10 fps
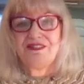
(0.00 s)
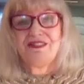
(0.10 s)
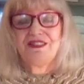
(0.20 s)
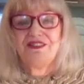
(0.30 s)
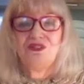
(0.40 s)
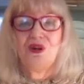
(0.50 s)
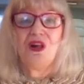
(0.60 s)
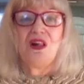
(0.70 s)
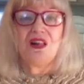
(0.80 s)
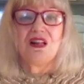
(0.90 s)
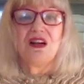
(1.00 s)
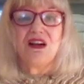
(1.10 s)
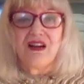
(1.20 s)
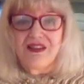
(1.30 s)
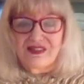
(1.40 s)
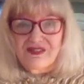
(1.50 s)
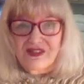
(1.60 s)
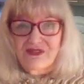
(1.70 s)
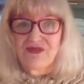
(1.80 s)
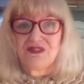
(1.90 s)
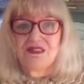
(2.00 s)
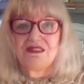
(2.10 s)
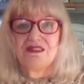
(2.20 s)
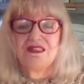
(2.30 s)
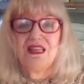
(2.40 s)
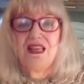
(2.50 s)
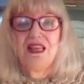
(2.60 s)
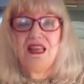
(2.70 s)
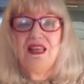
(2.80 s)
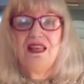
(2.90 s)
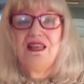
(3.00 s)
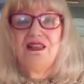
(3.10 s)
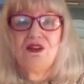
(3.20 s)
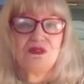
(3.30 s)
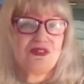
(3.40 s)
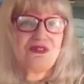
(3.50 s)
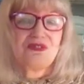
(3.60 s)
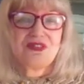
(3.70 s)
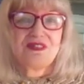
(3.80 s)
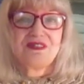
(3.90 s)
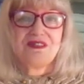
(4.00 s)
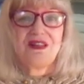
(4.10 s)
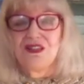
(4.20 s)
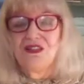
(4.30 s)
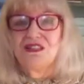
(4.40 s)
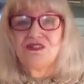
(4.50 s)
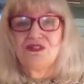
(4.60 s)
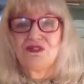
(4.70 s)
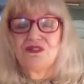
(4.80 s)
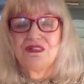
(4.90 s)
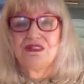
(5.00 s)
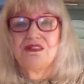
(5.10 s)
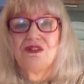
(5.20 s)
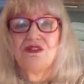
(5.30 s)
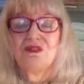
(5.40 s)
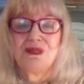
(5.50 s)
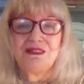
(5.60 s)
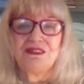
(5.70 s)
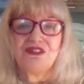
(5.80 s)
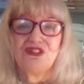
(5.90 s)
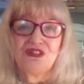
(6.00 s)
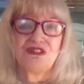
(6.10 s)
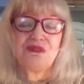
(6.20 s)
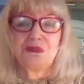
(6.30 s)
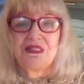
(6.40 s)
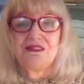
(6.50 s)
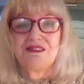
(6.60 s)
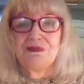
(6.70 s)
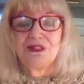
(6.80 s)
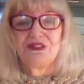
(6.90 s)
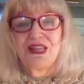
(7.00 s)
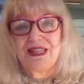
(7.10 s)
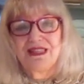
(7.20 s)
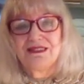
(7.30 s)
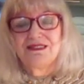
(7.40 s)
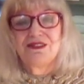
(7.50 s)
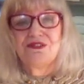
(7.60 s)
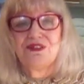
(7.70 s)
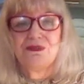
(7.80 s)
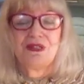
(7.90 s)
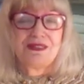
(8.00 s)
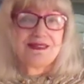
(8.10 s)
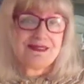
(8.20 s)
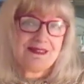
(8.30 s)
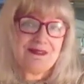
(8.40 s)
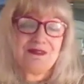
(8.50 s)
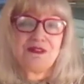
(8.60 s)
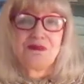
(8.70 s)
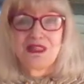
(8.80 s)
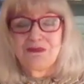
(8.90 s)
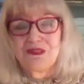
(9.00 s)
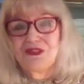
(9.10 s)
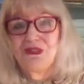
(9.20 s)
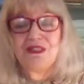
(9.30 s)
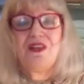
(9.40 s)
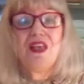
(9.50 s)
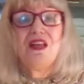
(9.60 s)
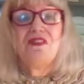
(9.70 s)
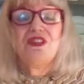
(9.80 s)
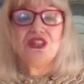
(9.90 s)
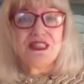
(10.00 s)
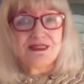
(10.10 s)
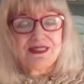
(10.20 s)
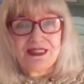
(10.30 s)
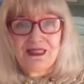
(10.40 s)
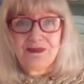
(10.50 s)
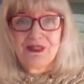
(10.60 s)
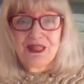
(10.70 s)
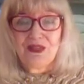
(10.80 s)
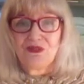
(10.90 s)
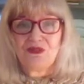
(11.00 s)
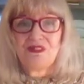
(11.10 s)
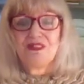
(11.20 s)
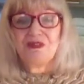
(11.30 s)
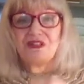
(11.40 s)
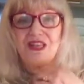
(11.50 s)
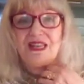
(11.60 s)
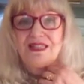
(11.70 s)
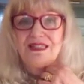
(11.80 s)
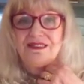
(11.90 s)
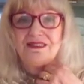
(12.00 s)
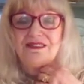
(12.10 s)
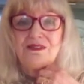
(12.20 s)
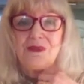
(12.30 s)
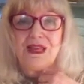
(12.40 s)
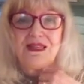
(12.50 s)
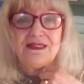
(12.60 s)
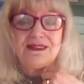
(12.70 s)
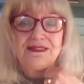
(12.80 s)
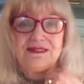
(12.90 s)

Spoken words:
He knew all kinds of stories, ghost stories and all kinds of stories. So he wanted the children to meet this Mr. Hannigan. So they were all excited, we're going to meet him and so on. The night that he came to the house, now Mr. Hannigan is the man that